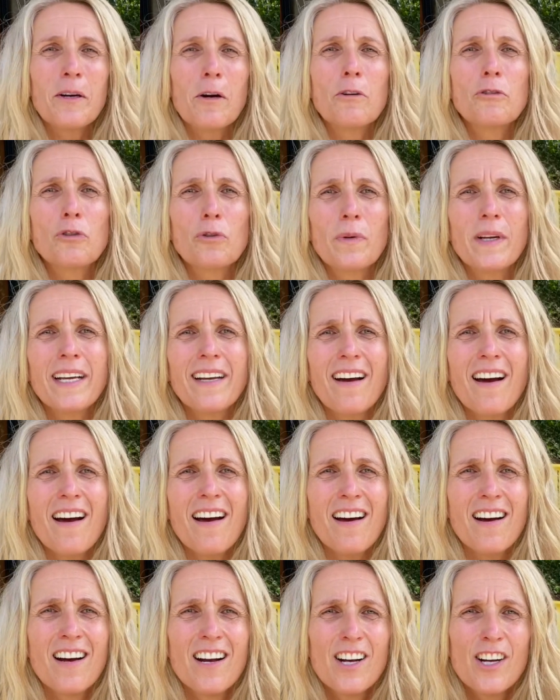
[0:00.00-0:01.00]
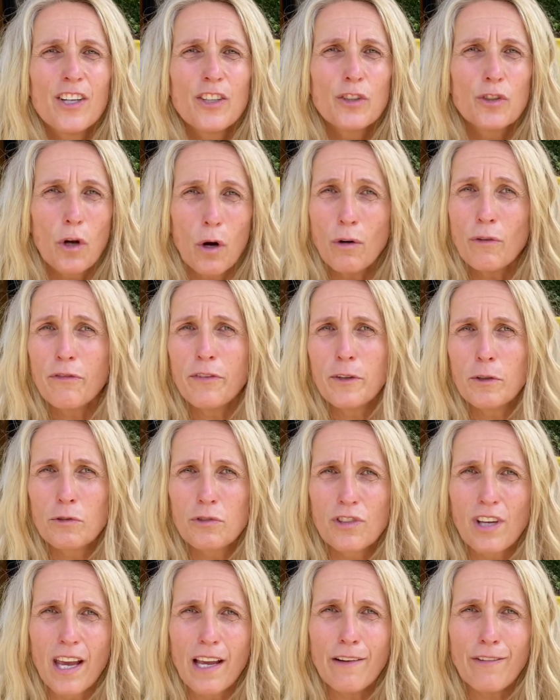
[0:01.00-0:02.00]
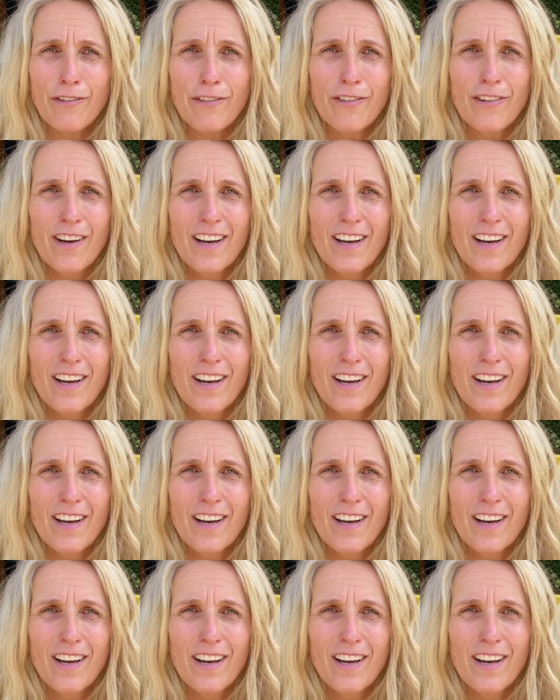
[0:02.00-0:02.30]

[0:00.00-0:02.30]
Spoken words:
Costa Rica don't feel safe